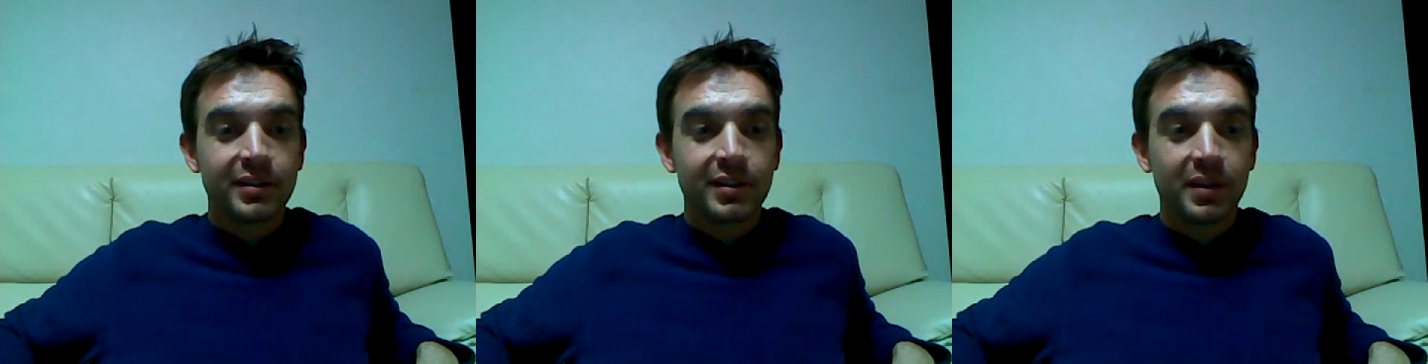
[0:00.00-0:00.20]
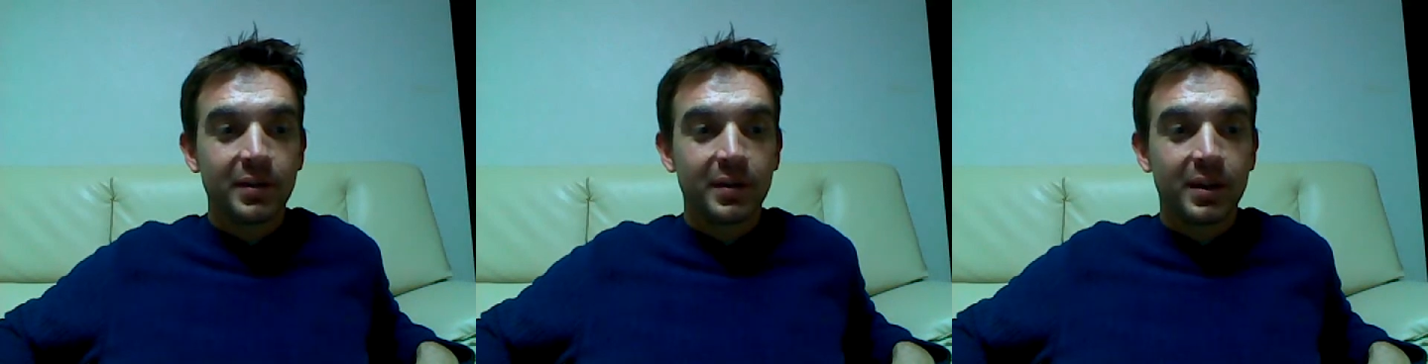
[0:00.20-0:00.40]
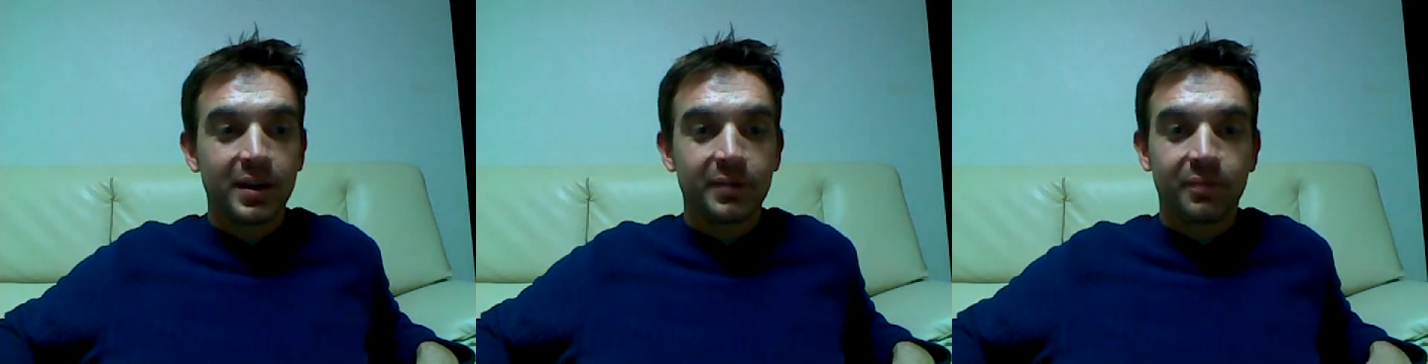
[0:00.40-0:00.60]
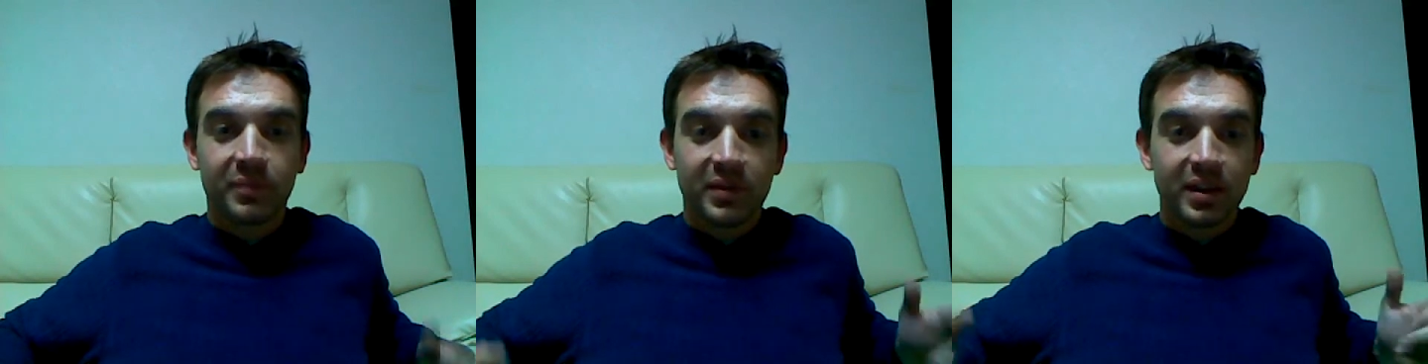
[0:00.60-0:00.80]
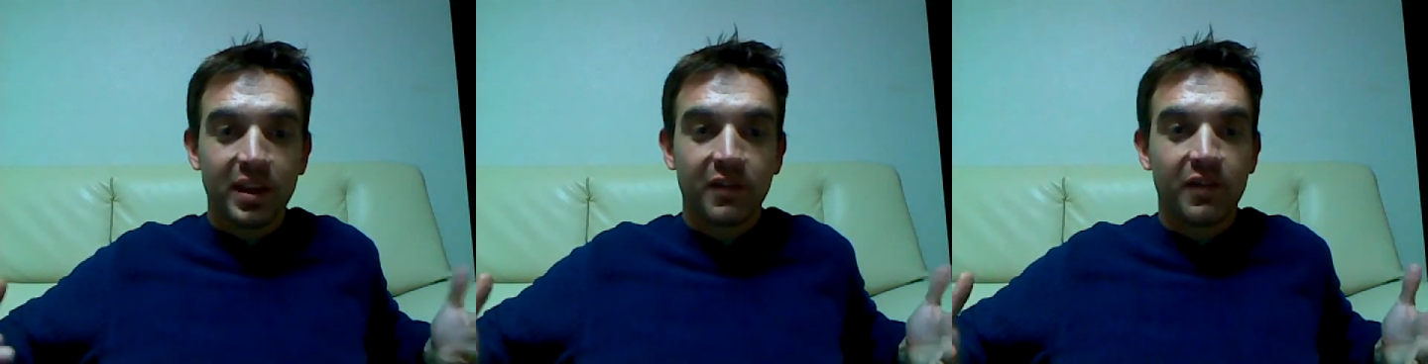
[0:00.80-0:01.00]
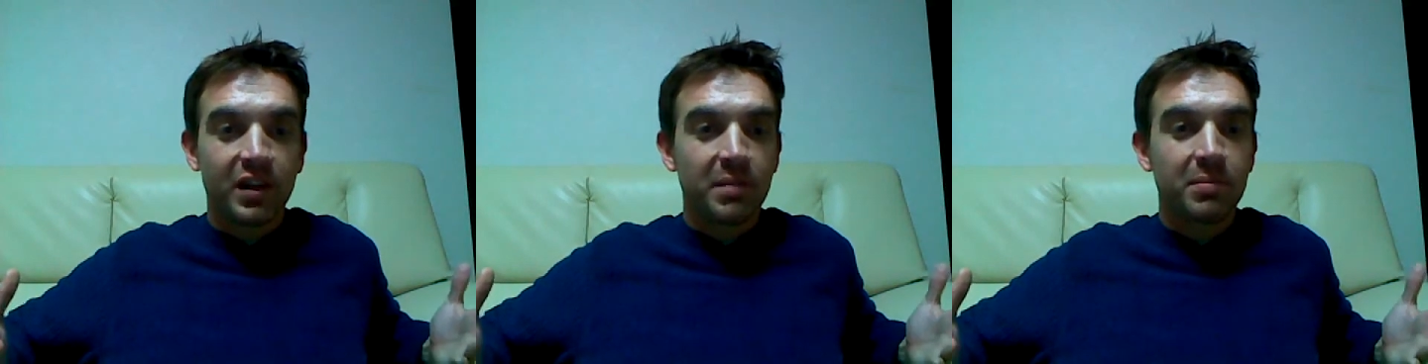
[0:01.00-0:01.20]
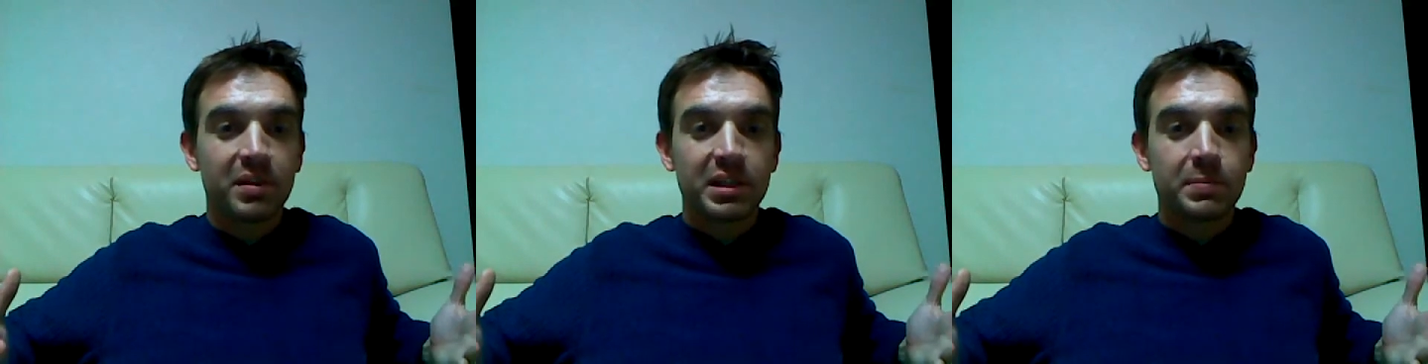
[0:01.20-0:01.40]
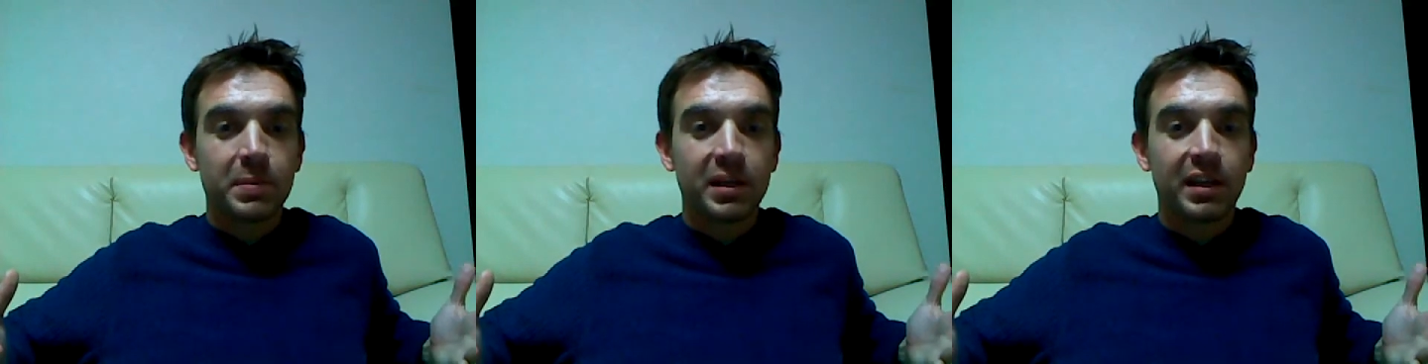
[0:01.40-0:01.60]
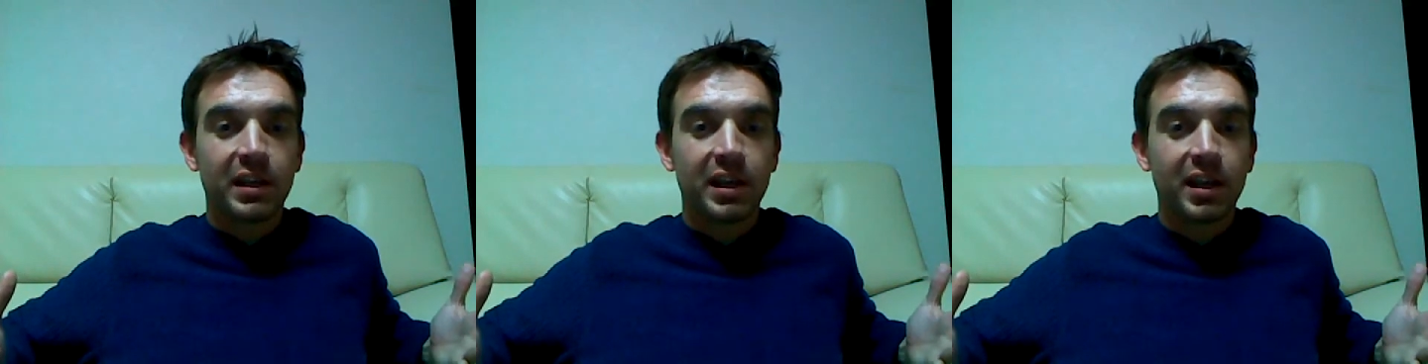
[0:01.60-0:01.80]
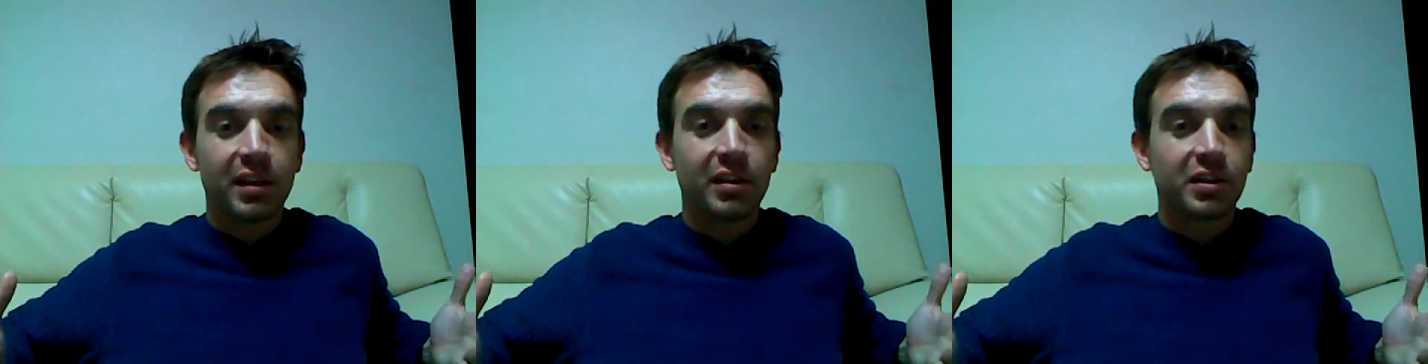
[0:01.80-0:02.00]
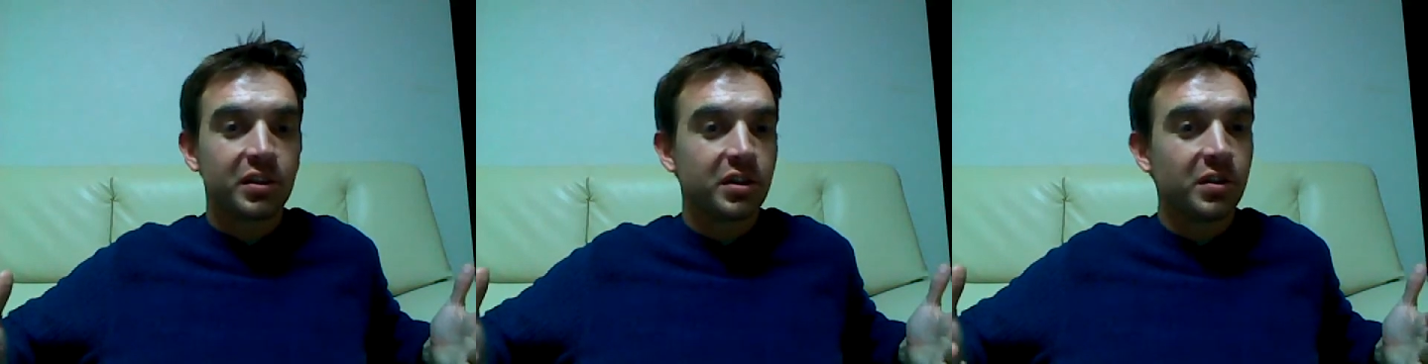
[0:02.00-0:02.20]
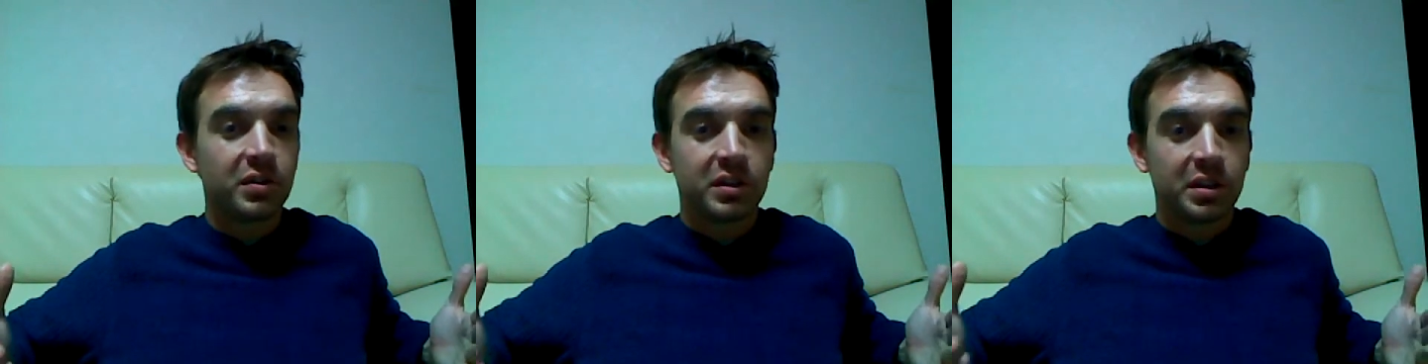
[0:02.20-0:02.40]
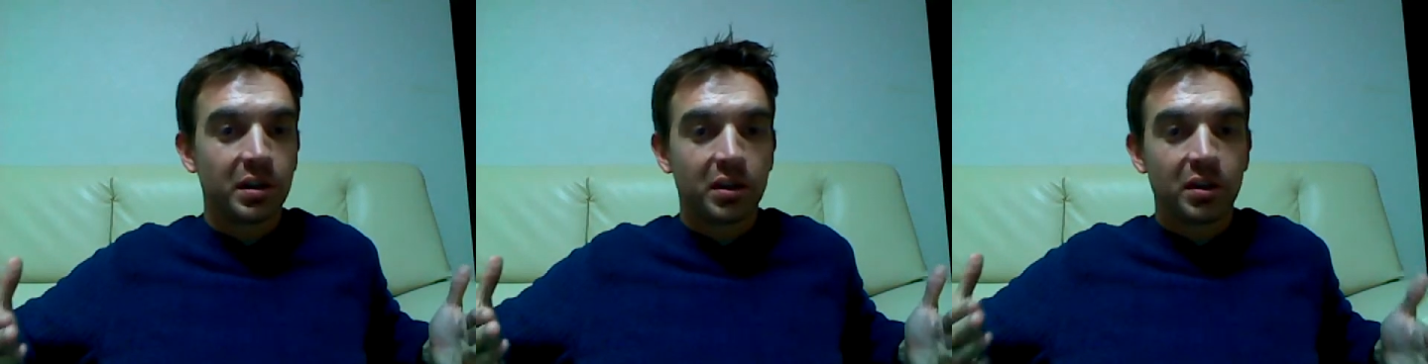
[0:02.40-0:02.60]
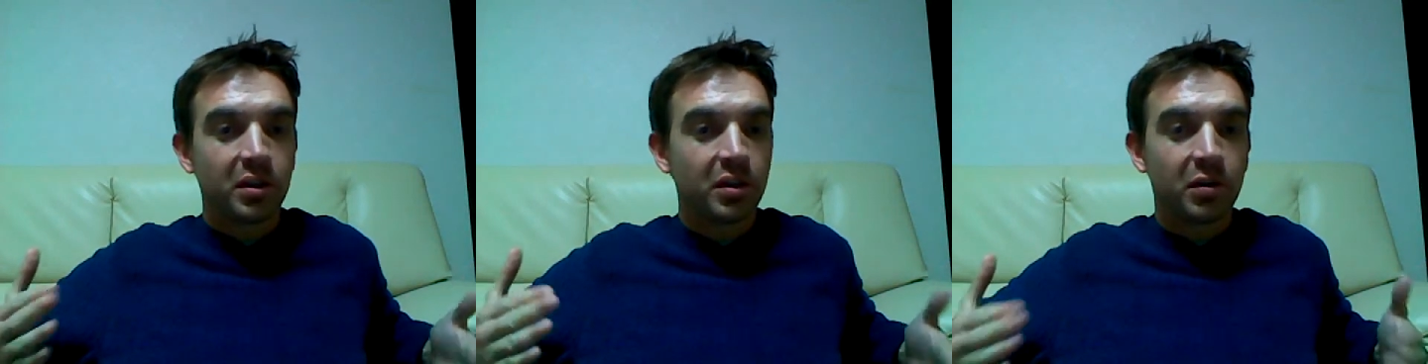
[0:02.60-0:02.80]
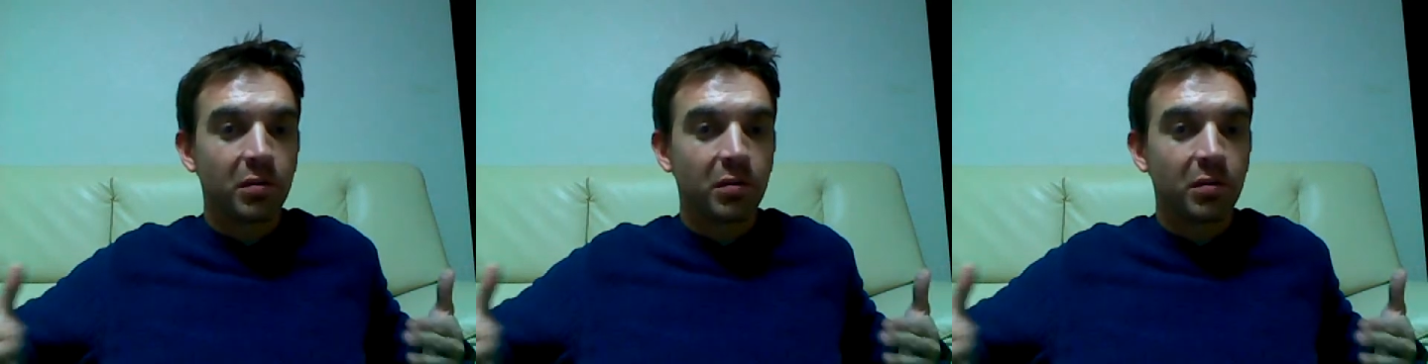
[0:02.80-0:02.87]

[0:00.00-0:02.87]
So uh, if anybody speaking English knows the